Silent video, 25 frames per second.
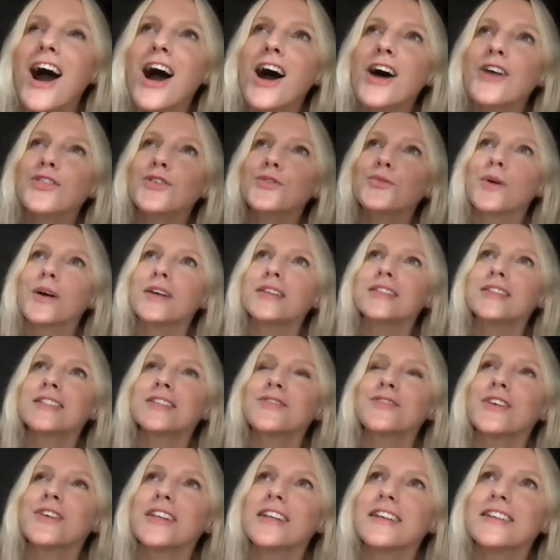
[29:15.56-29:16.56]
The rest of
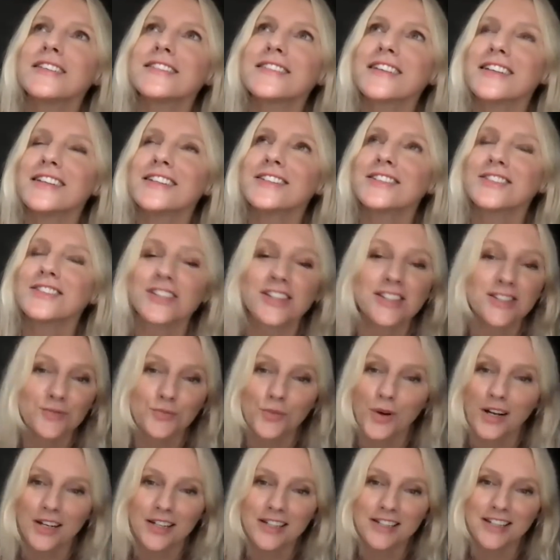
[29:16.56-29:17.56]
it is in just
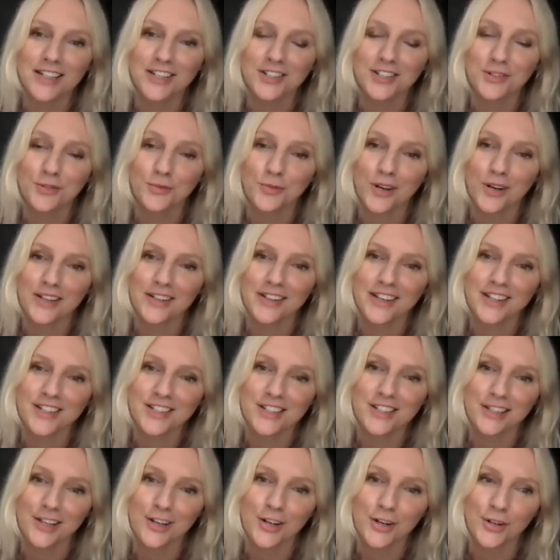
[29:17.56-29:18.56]
one dish and one dish
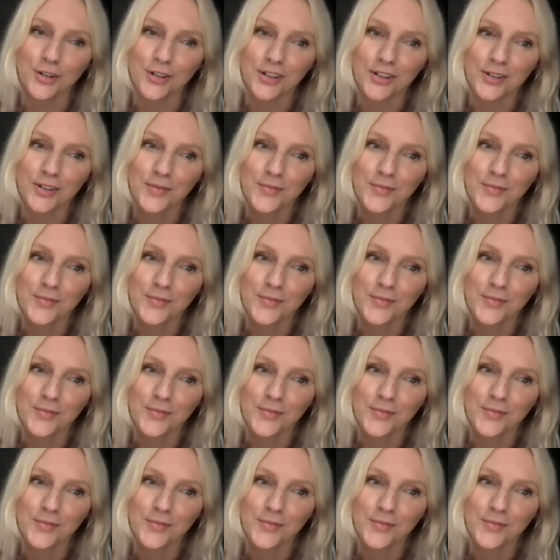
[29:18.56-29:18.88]
alone.